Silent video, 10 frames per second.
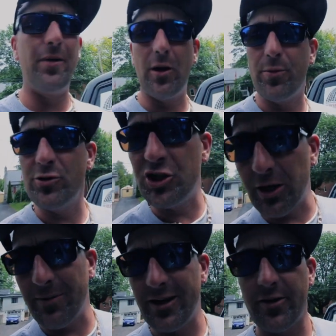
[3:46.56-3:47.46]
marabou
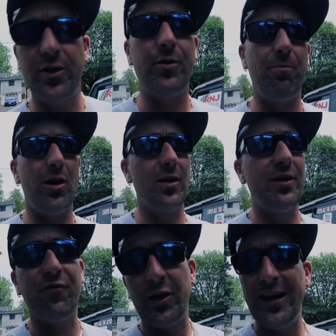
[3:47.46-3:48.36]
jig material to
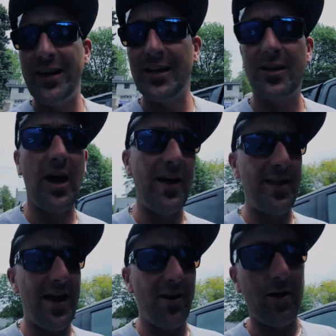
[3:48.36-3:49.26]
Marley for he can tie that